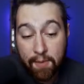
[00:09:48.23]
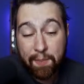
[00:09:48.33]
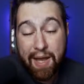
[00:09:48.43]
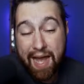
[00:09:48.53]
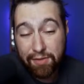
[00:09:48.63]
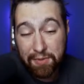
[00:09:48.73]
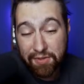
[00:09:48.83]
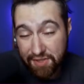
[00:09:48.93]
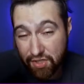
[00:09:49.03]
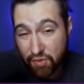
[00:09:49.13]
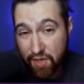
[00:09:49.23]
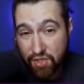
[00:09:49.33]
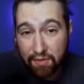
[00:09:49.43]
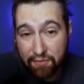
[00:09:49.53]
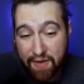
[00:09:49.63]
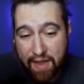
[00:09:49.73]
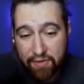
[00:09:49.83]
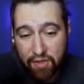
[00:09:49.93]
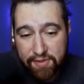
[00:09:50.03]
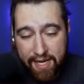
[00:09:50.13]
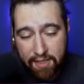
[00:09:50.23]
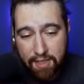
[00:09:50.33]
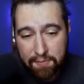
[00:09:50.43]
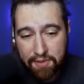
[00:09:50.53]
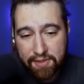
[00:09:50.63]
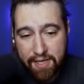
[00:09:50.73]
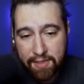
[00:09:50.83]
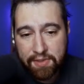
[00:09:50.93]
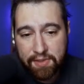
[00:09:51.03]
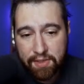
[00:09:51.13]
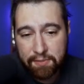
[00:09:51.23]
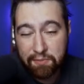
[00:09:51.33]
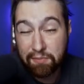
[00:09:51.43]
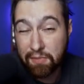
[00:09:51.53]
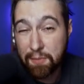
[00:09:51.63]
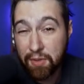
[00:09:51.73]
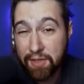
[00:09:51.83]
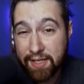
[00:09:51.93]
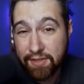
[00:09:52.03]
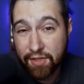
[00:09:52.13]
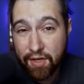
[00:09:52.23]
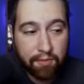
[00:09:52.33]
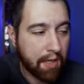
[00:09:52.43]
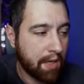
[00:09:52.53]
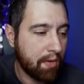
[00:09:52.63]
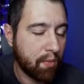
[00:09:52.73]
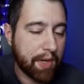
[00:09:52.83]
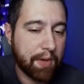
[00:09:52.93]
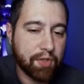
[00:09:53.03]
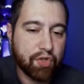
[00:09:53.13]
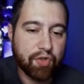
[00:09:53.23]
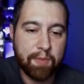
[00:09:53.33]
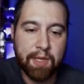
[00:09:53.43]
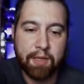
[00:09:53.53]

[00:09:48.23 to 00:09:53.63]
Possible situation of 5-0s I had a couple times, a couple nights ago when I was streaming.